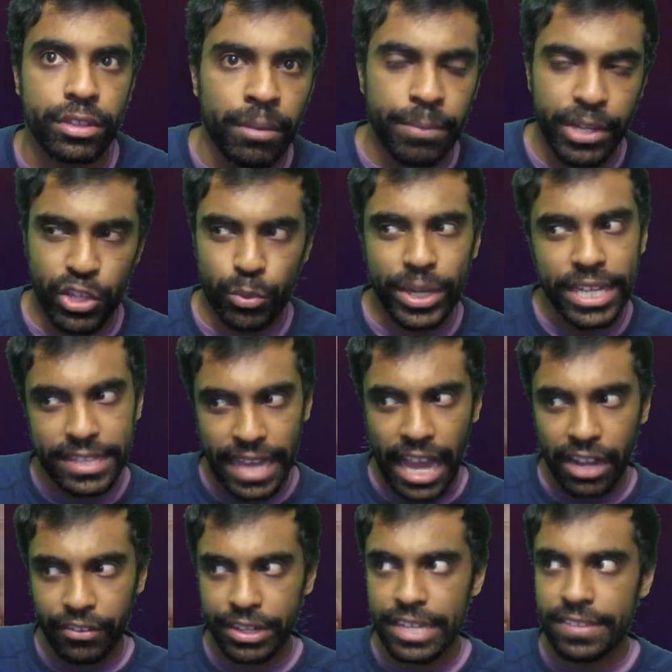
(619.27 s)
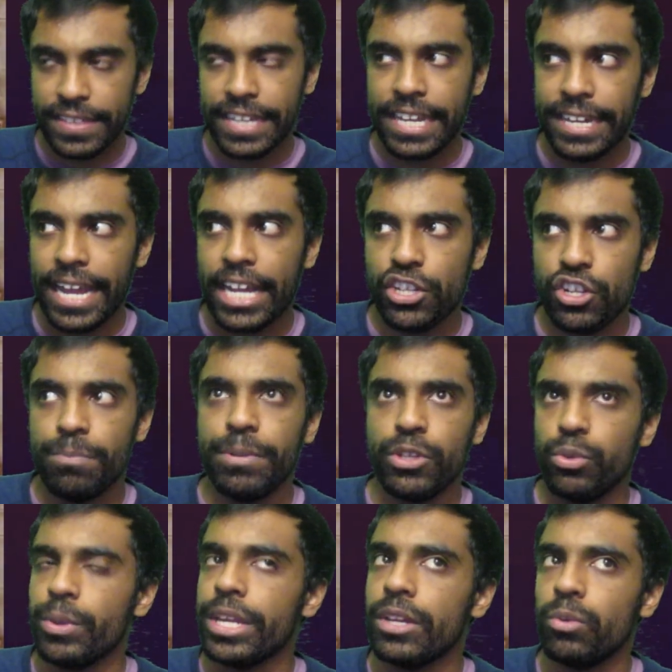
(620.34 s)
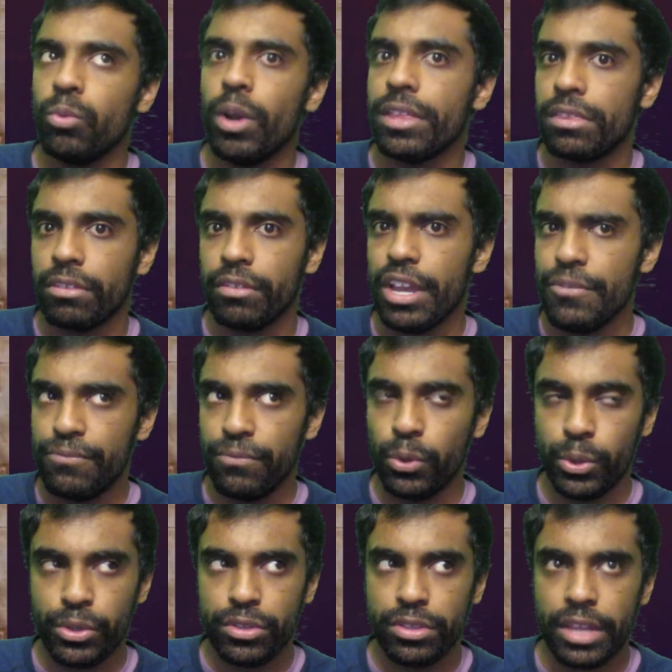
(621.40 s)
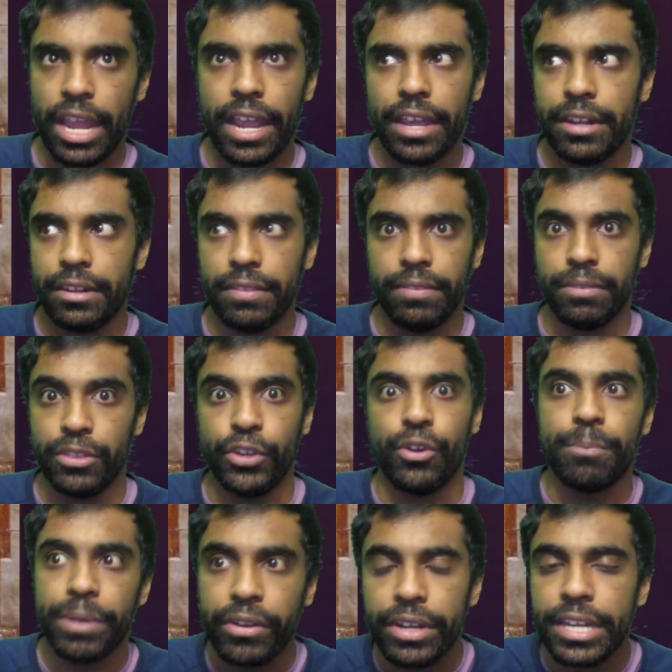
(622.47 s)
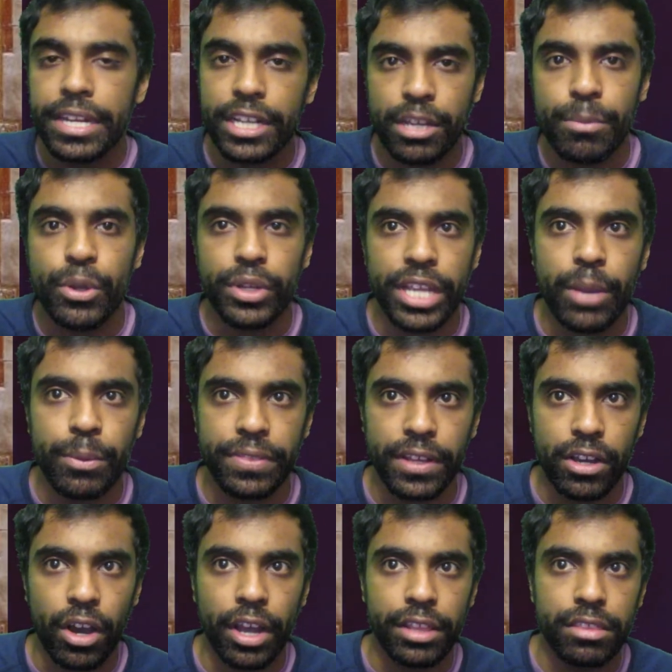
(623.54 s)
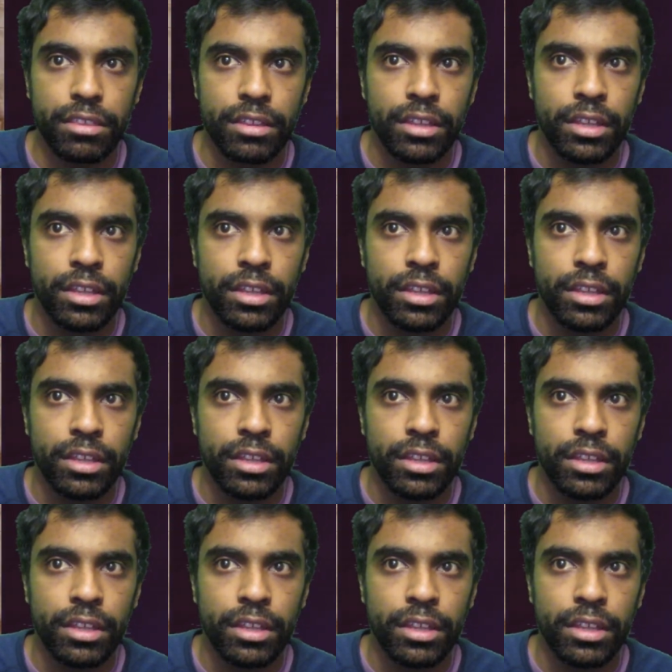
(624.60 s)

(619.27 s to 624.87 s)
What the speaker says: Because what exactly is the connection between one's life force and their ability to communicate with the gods?